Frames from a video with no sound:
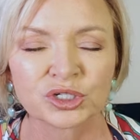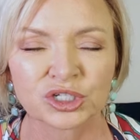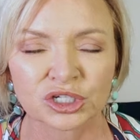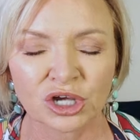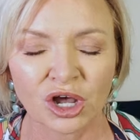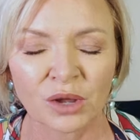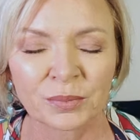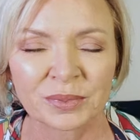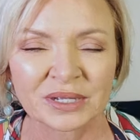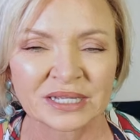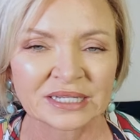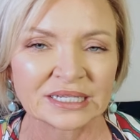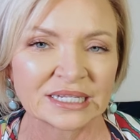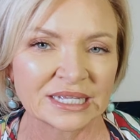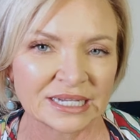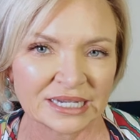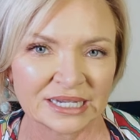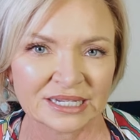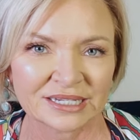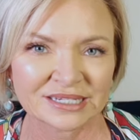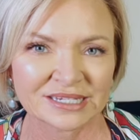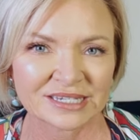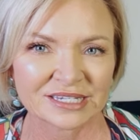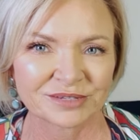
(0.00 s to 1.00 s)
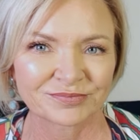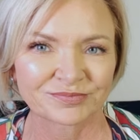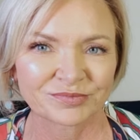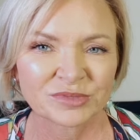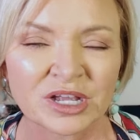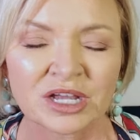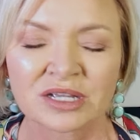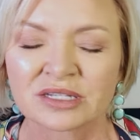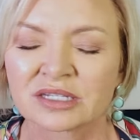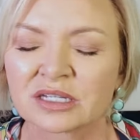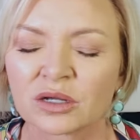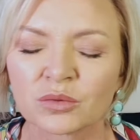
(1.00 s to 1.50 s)
shopping links.
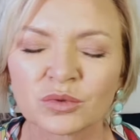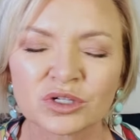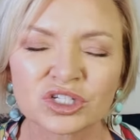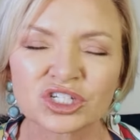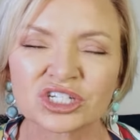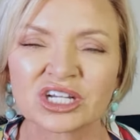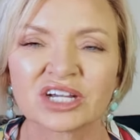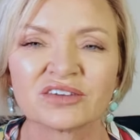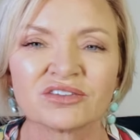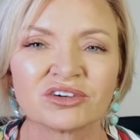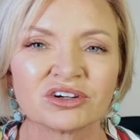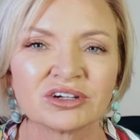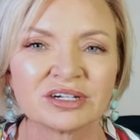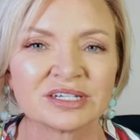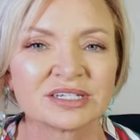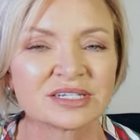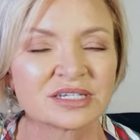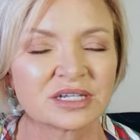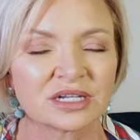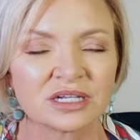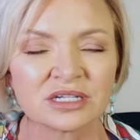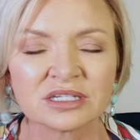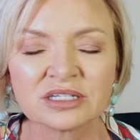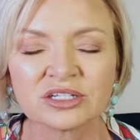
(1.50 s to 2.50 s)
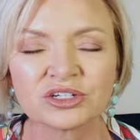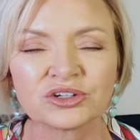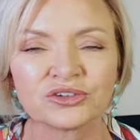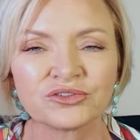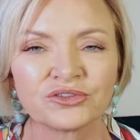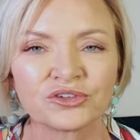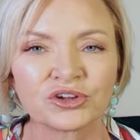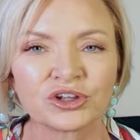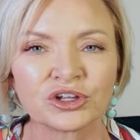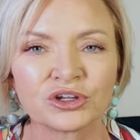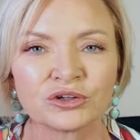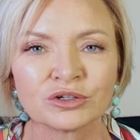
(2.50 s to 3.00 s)
So whichever is easier
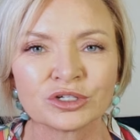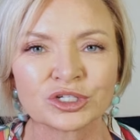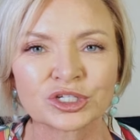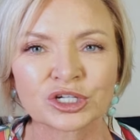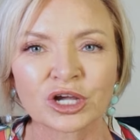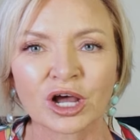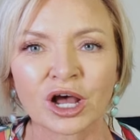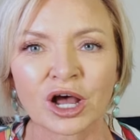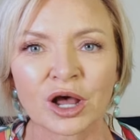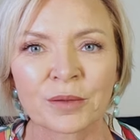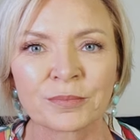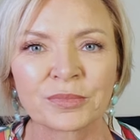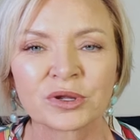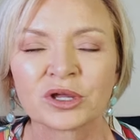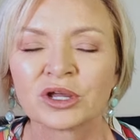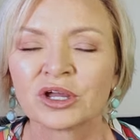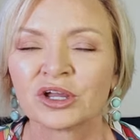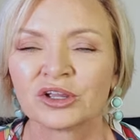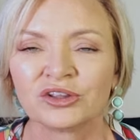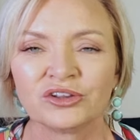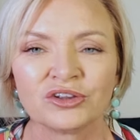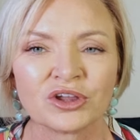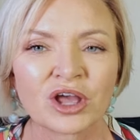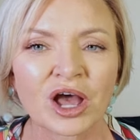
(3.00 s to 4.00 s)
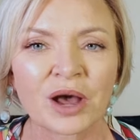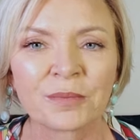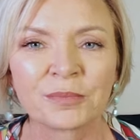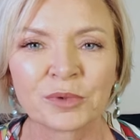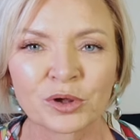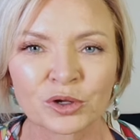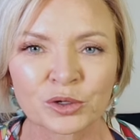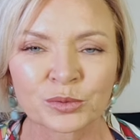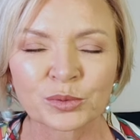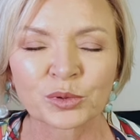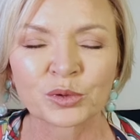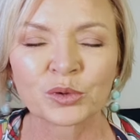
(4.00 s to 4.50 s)
for you to shop, you got
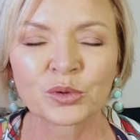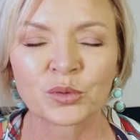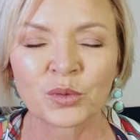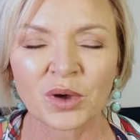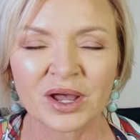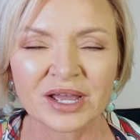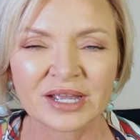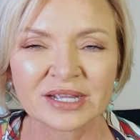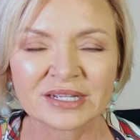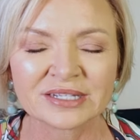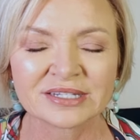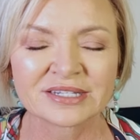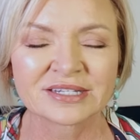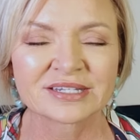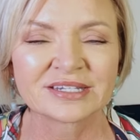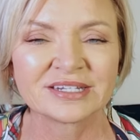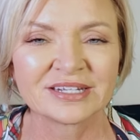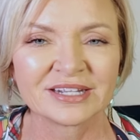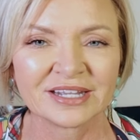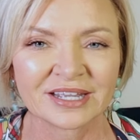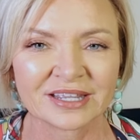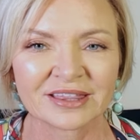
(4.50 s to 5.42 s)
multiple ways to